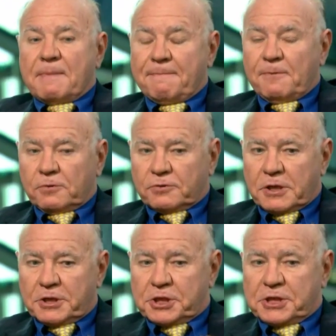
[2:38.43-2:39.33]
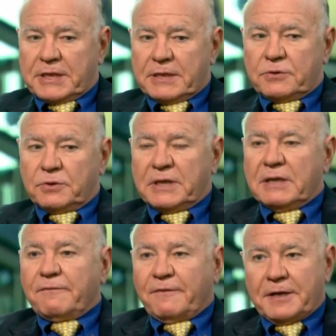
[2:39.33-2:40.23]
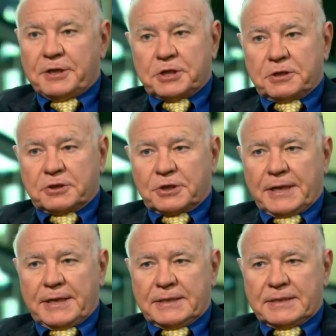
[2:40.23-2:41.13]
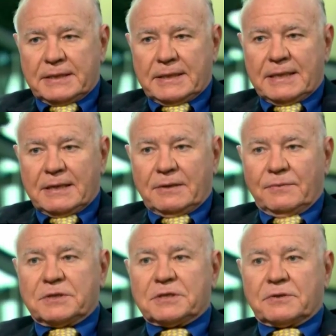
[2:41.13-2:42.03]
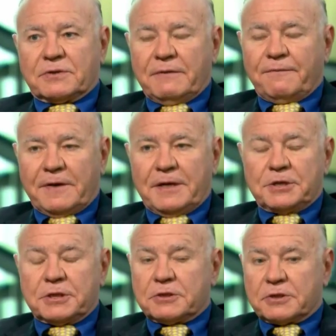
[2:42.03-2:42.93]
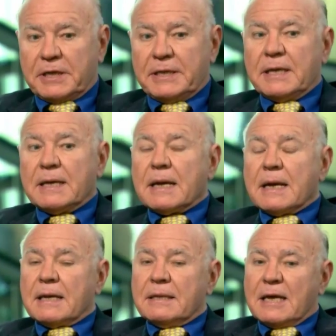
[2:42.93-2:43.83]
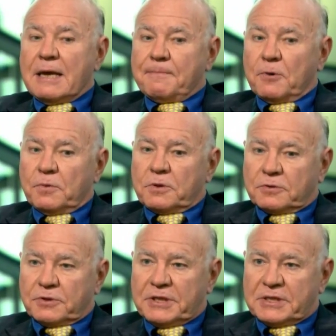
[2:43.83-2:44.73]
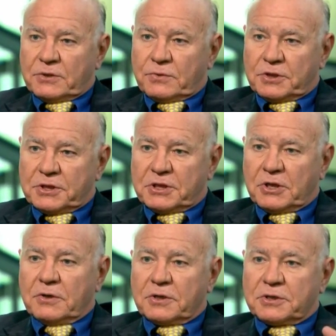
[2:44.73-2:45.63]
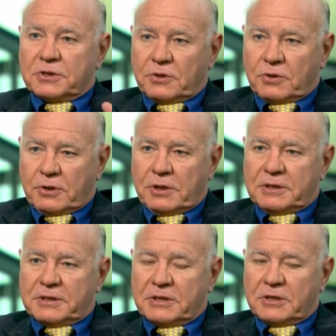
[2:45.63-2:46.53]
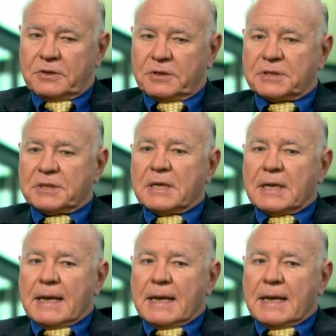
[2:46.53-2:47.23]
people rushed into the inflation trade, in other words, the reflation trade, and they bought resource stocks, oil stocks,